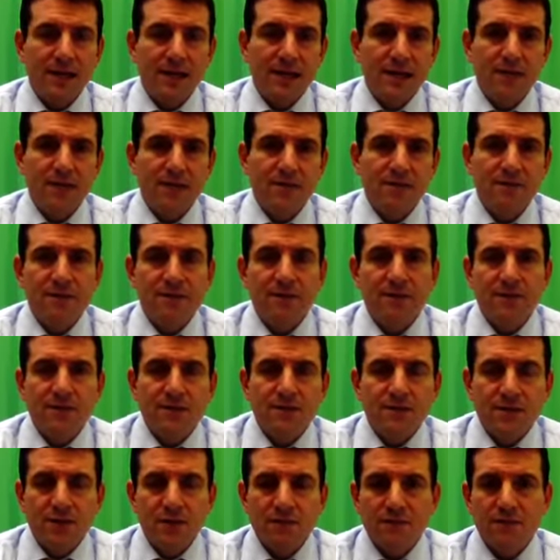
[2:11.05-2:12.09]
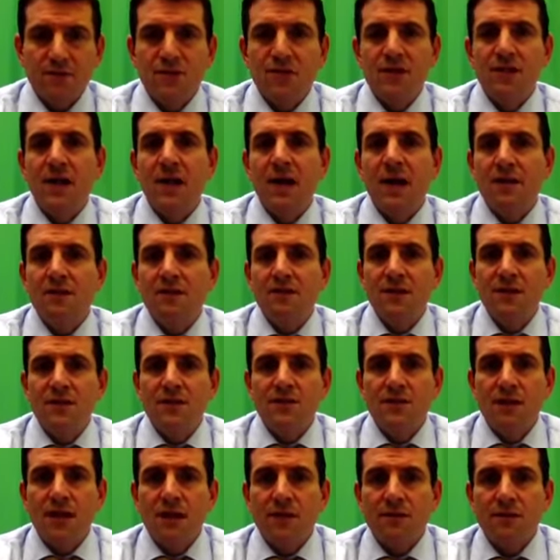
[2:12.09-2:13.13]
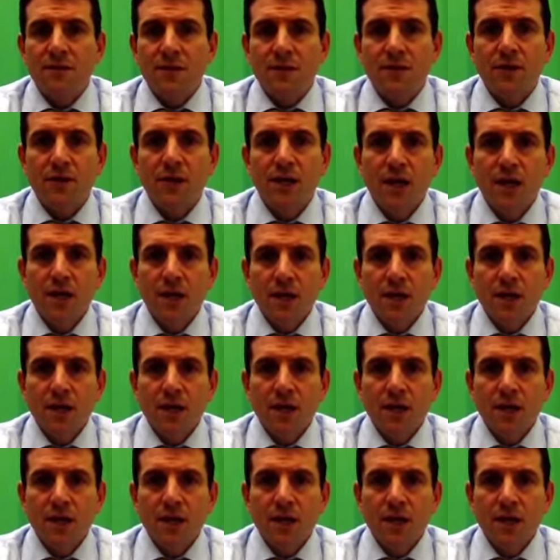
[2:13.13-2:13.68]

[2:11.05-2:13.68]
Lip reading: 1857, Scott v. Sanford.